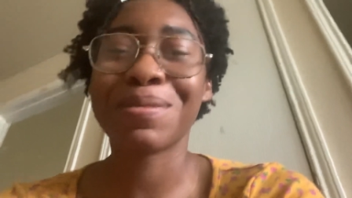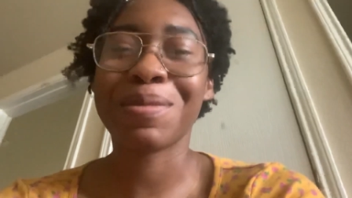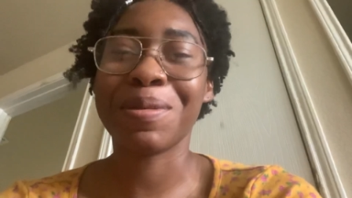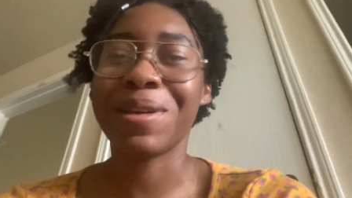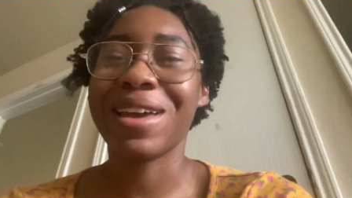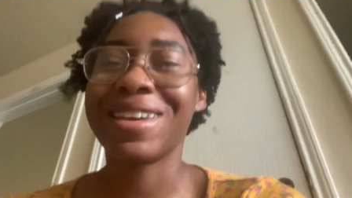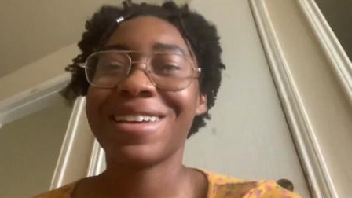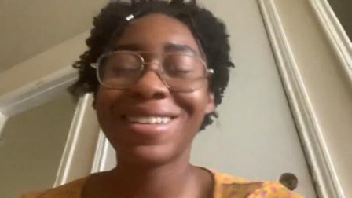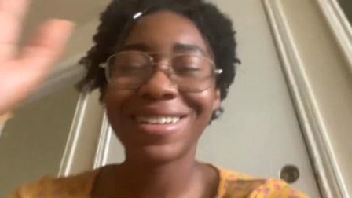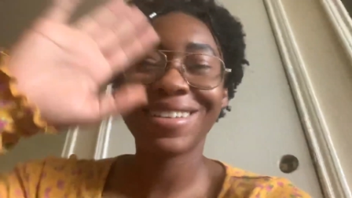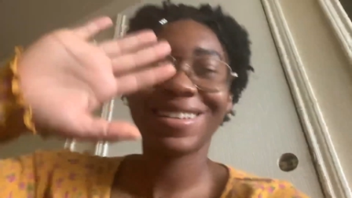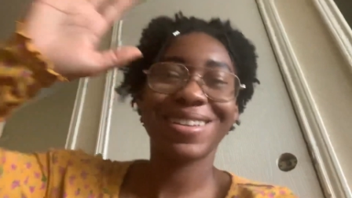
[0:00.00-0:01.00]
Bye bye.
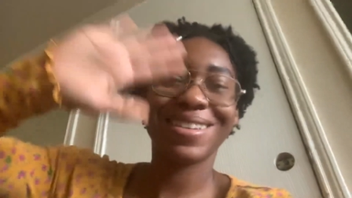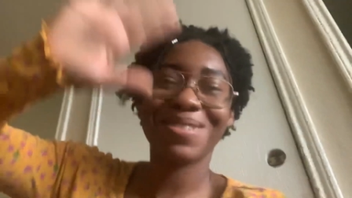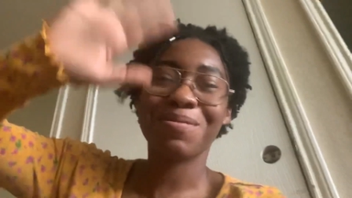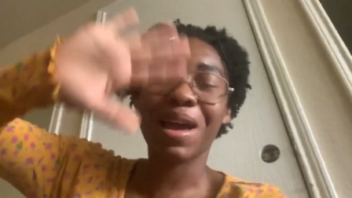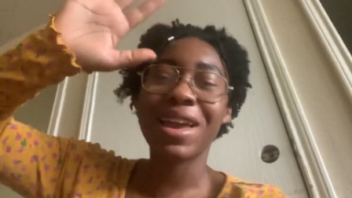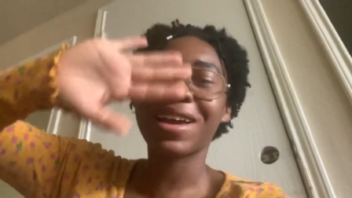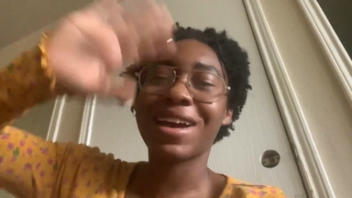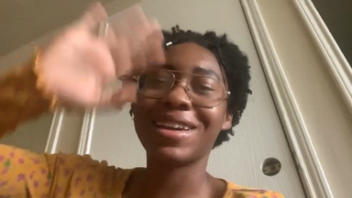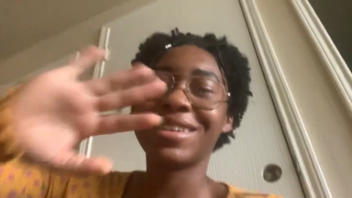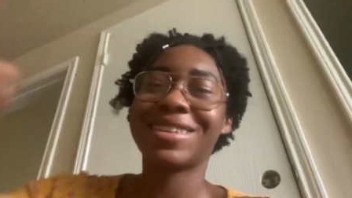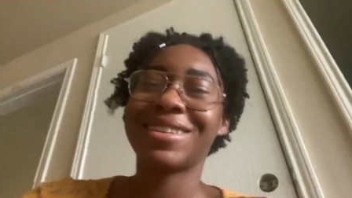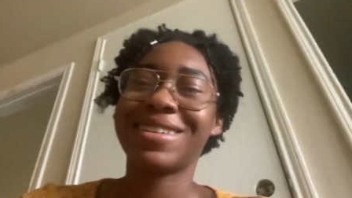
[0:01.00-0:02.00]
Bye,
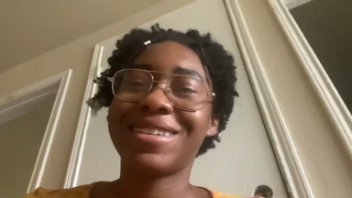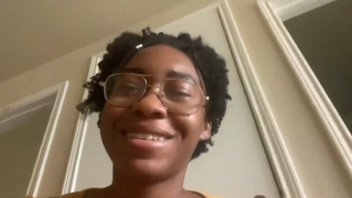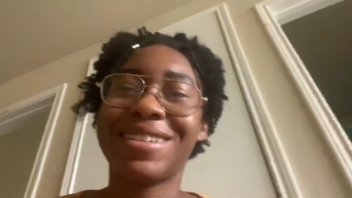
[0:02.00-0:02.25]
guys.